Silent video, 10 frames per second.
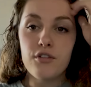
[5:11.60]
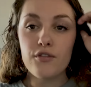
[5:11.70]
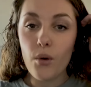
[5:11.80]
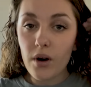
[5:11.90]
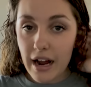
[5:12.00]

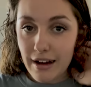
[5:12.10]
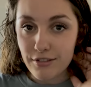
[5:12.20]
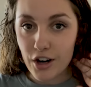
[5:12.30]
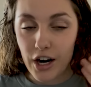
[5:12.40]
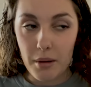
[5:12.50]

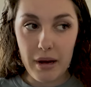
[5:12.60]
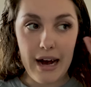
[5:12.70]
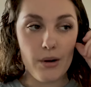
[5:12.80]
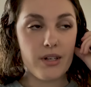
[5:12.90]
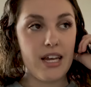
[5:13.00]
forever
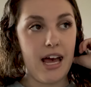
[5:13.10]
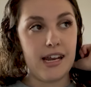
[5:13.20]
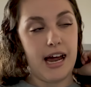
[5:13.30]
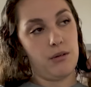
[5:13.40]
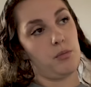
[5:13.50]
about,
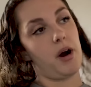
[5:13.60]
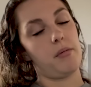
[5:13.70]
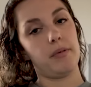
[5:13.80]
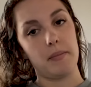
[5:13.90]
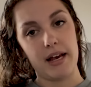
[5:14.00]
and I will
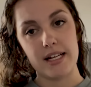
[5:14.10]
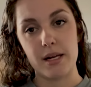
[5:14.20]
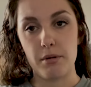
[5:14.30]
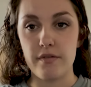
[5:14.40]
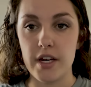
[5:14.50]
probably make a
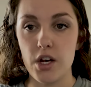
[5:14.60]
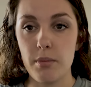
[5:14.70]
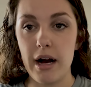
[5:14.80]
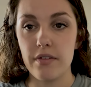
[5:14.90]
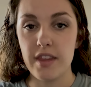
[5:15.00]
separate video
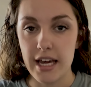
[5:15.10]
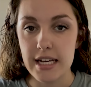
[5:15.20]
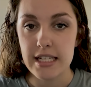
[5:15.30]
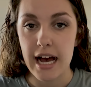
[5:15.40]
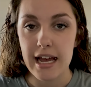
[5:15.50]
about
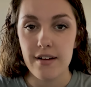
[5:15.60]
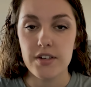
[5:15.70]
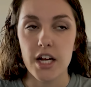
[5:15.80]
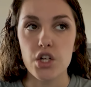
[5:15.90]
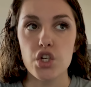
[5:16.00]
this. I have
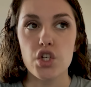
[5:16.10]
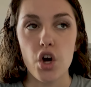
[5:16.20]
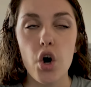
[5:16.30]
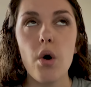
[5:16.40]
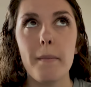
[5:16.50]
done
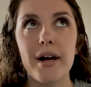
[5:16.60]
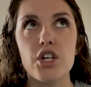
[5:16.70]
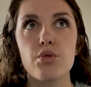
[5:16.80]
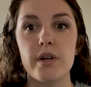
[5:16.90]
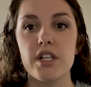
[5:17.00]
so
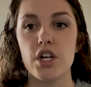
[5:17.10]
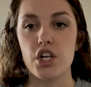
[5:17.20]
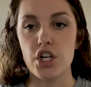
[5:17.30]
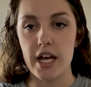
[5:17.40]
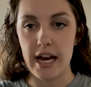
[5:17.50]
much
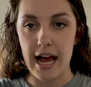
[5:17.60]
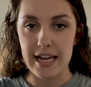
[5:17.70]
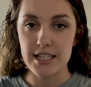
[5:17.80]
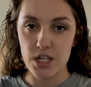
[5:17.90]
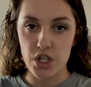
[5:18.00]
research, and
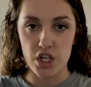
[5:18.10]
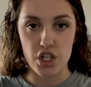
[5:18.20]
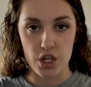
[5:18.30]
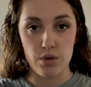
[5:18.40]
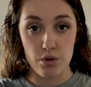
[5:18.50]
I
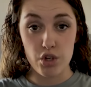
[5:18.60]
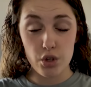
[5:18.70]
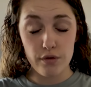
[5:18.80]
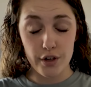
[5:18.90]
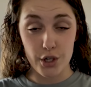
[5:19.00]
suggest that you do
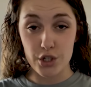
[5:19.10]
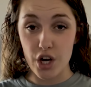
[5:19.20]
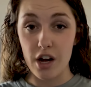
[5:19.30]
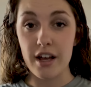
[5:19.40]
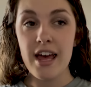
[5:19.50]
too for your
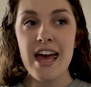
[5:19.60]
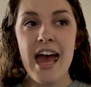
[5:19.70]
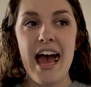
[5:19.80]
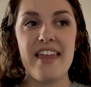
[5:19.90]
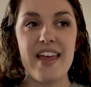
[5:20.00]
dog,
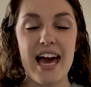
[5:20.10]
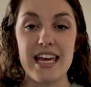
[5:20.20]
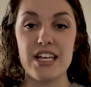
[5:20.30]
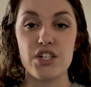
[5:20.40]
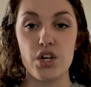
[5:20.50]
and that
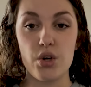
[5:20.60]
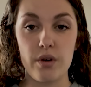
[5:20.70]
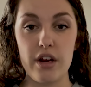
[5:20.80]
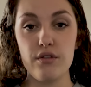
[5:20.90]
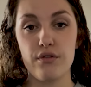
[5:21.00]
is
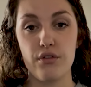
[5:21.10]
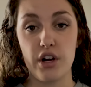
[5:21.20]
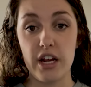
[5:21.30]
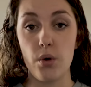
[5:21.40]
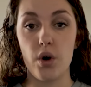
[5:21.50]

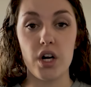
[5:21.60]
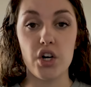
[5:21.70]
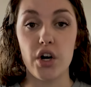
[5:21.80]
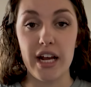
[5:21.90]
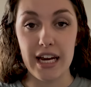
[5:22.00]
grain-free or
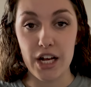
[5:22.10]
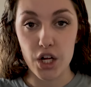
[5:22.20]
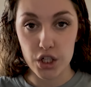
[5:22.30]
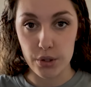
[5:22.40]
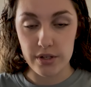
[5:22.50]

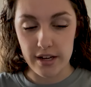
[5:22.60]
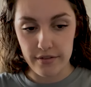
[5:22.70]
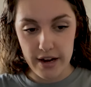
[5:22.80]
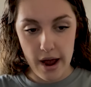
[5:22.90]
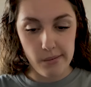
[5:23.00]
grain-inclusive.
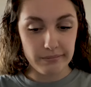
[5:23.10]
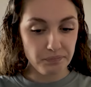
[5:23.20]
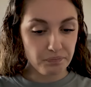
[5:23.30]
Now,